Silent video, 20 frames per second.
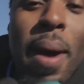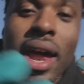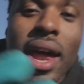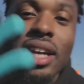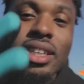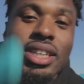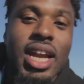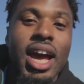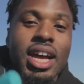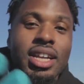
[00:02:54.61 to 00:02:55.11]

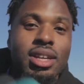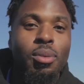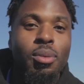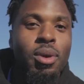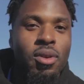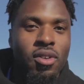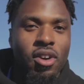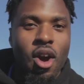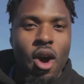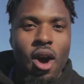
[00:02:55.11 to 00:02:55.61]
day, baby. You
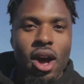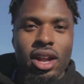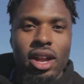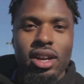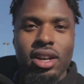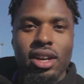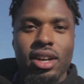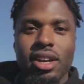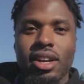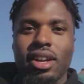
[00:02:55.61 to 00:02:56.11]
already
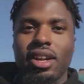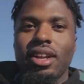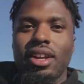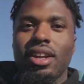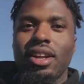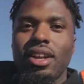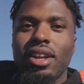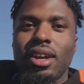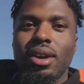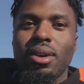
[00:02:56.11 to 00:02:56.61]
know.
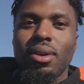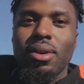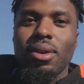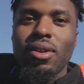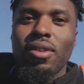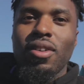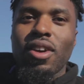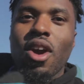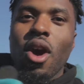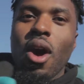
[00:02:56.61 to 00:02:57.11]
Yo, what
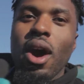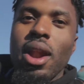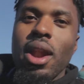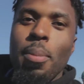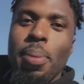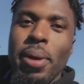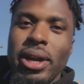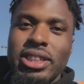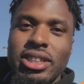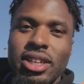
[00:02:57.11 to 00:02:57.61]
up? This Will
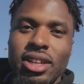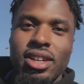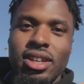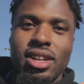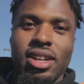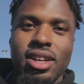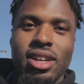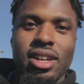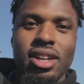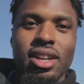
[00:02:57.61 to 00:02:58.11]
Allen from the
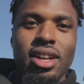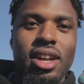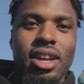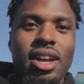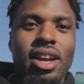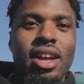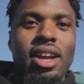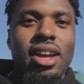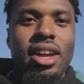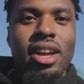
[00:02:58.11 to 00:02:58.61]
Miami
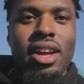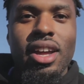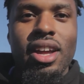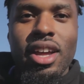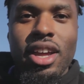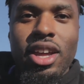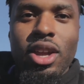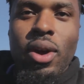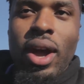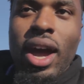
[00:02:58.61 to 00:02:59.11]
Dolphins.
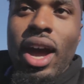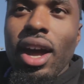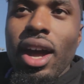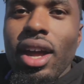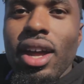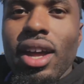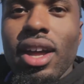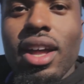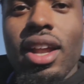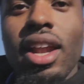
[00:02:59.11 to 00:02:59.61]
But shout out
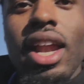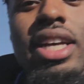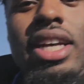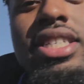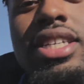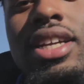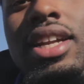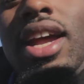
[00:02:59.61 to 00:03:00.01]
to Solo D,